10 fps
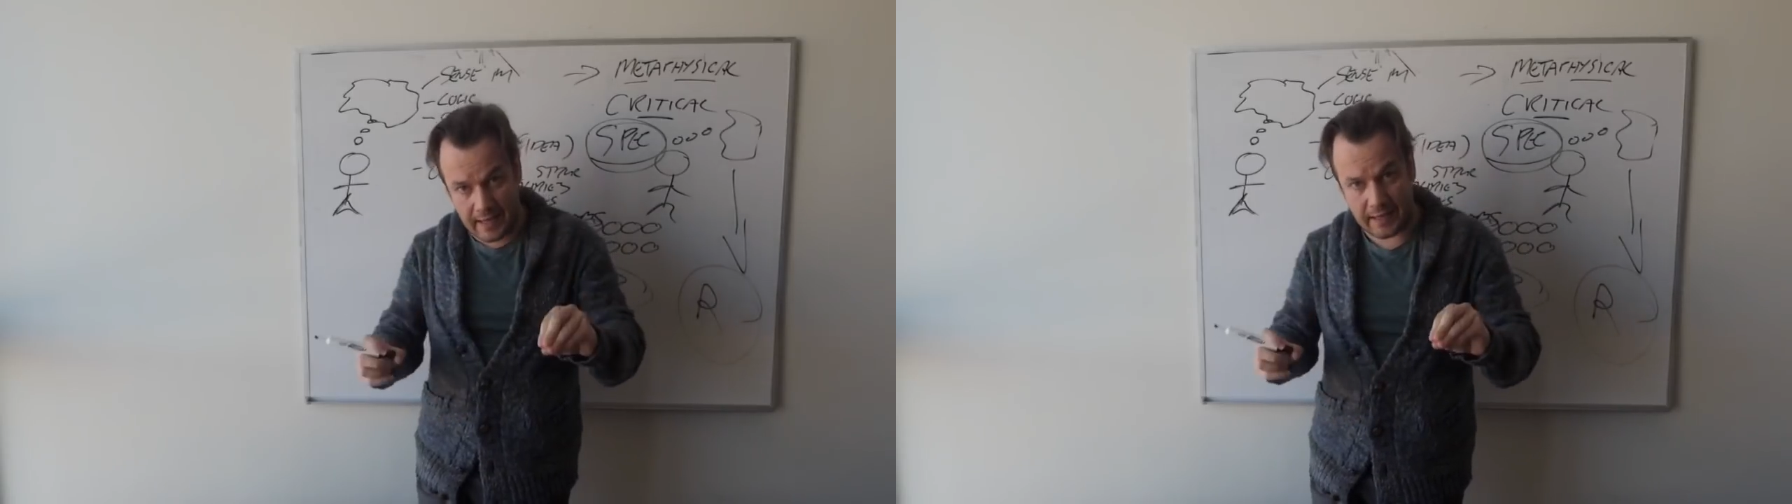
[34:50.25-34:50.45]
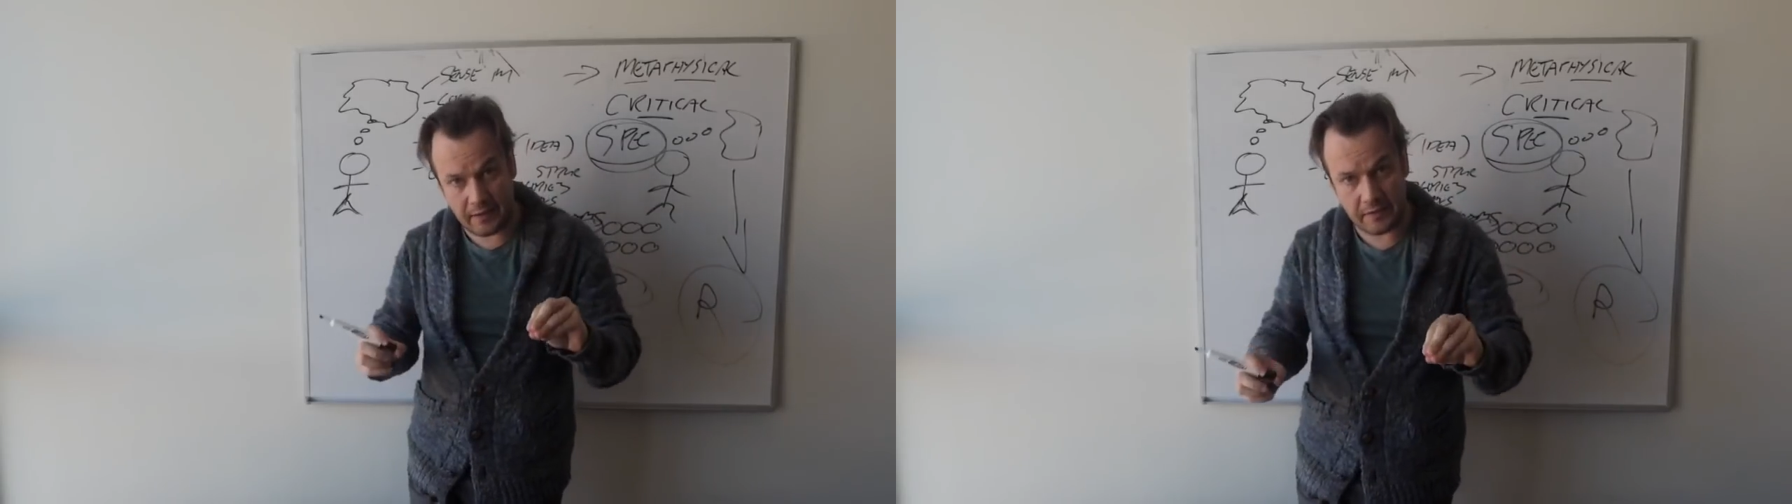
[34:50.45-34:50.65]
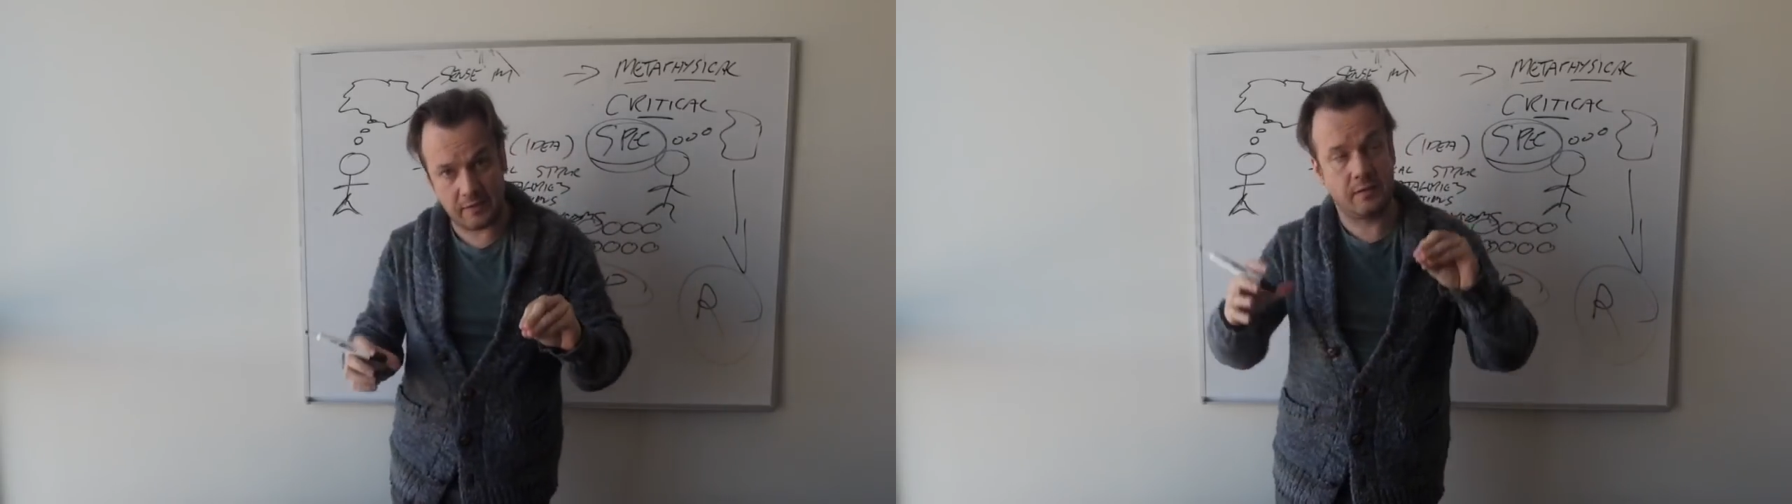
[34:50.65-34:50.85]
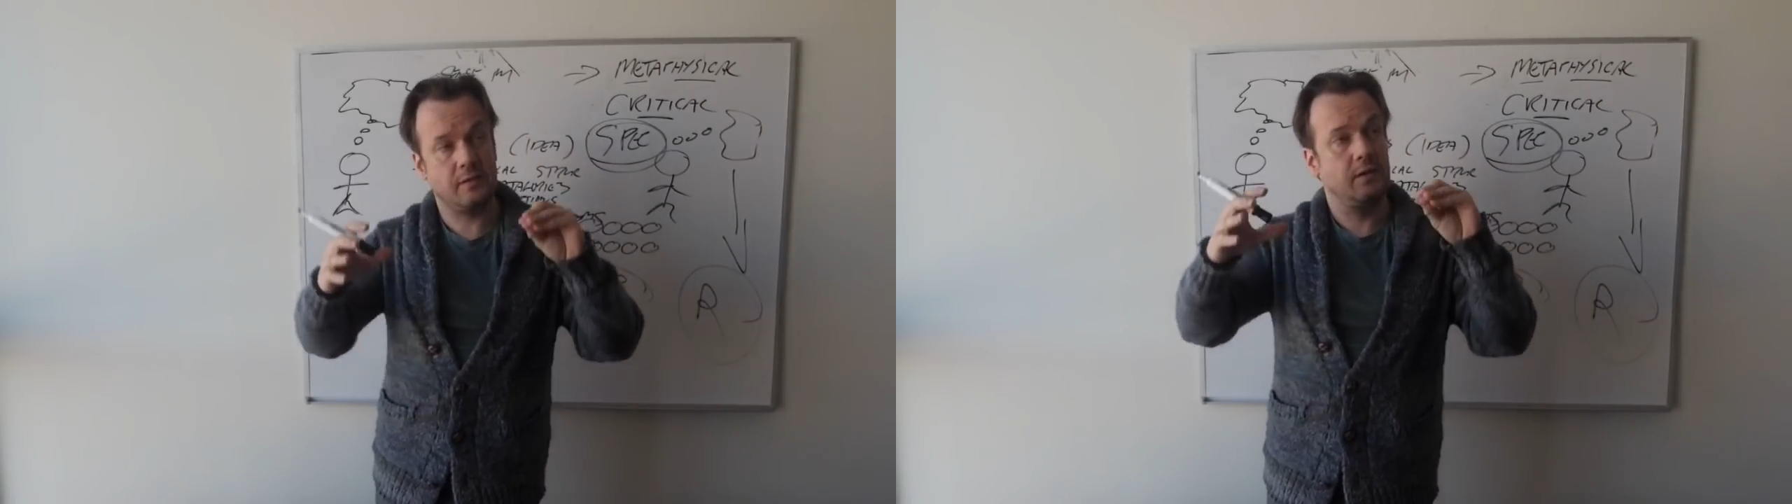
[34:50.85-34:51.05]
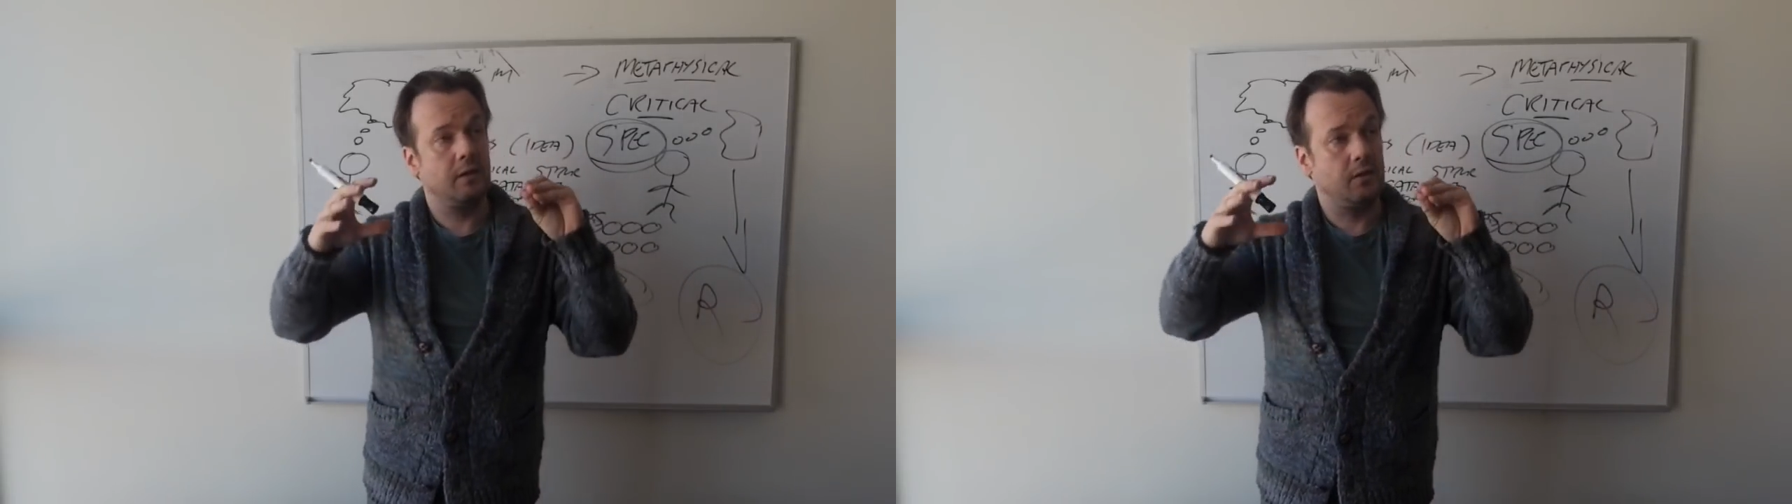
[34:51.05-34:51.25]
get
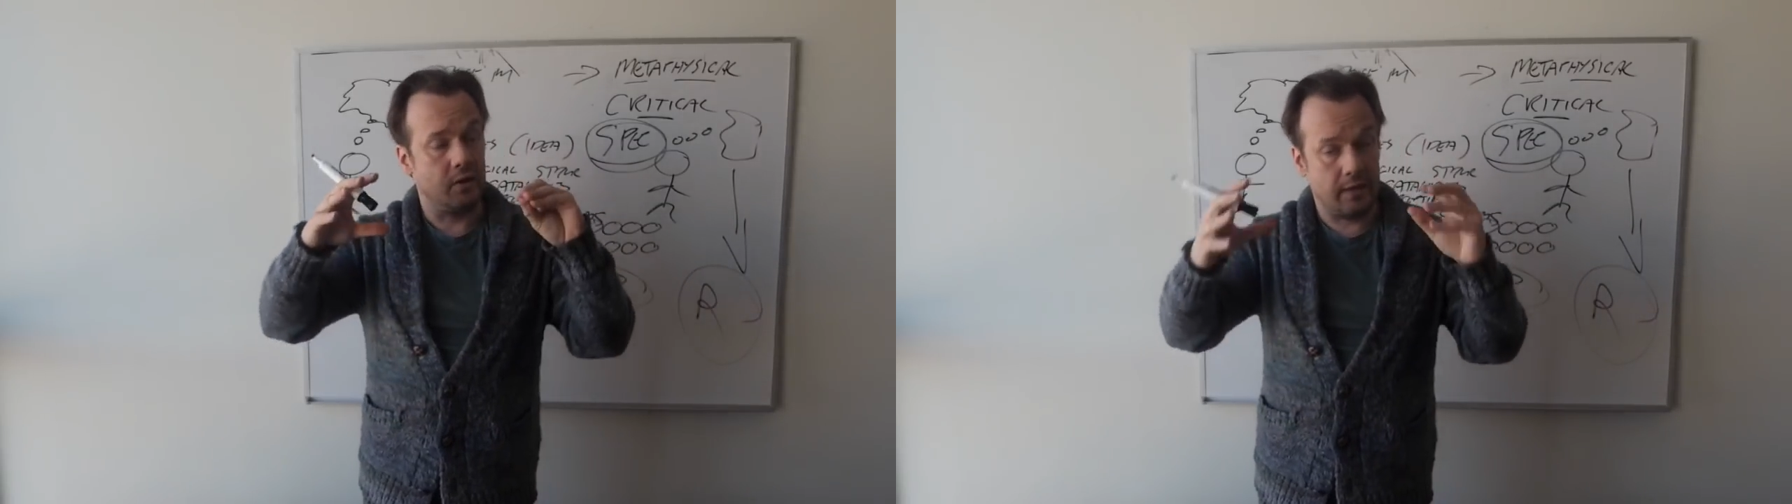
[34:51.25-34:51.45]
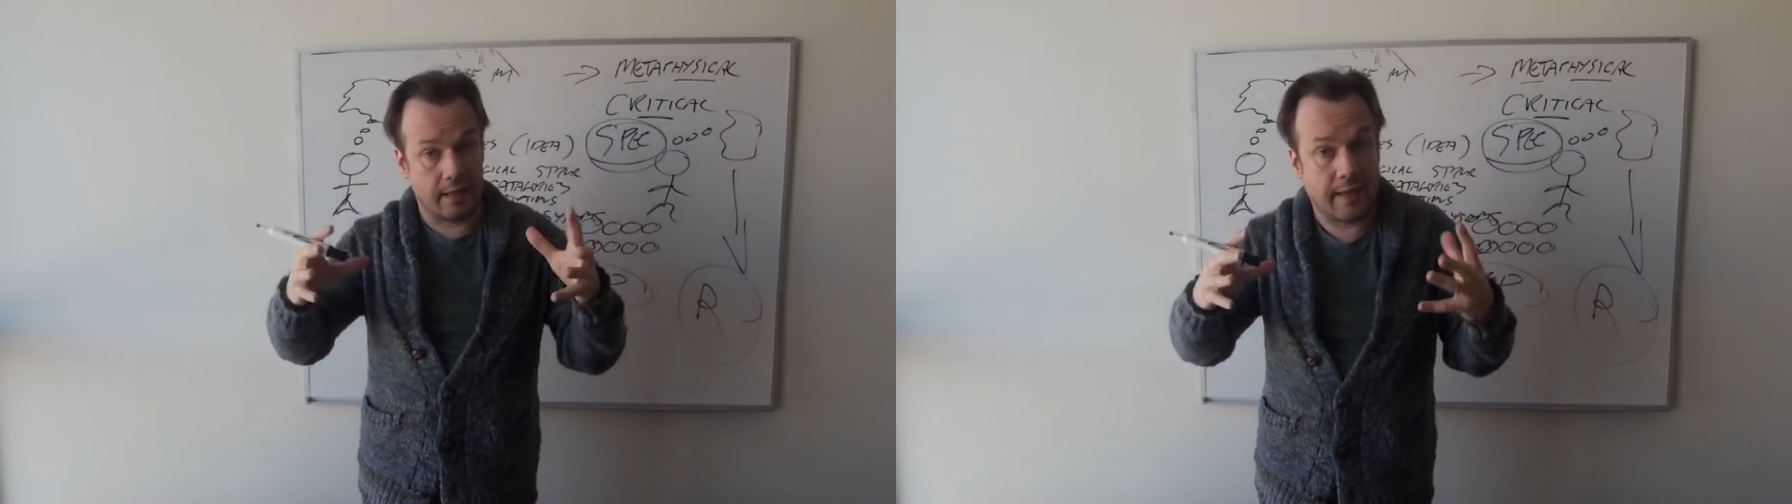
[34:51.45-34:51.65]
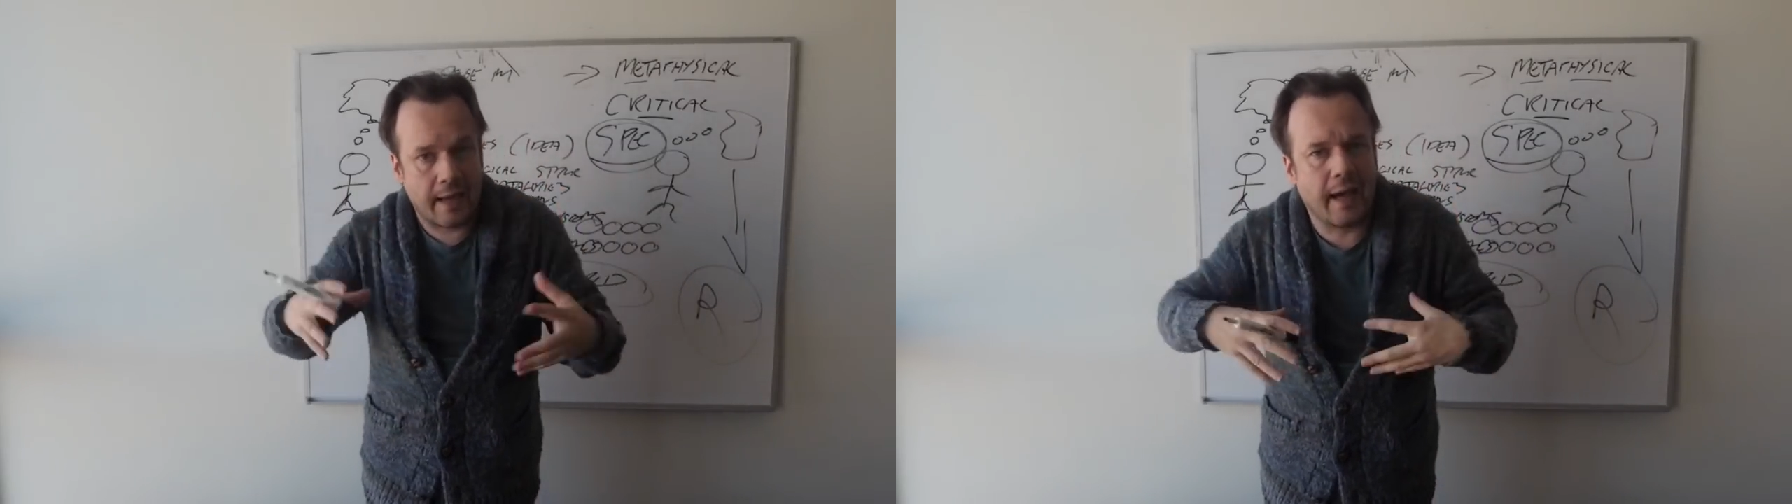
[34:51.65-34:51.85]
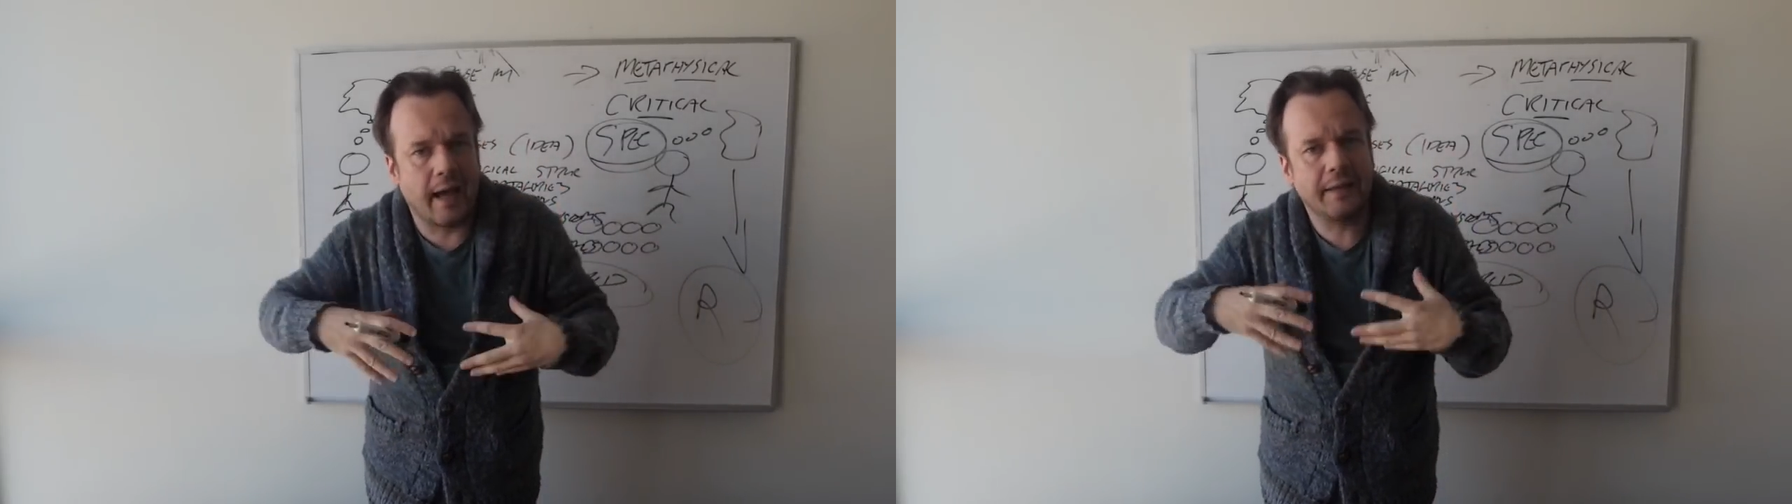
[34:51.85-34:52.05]
us to get,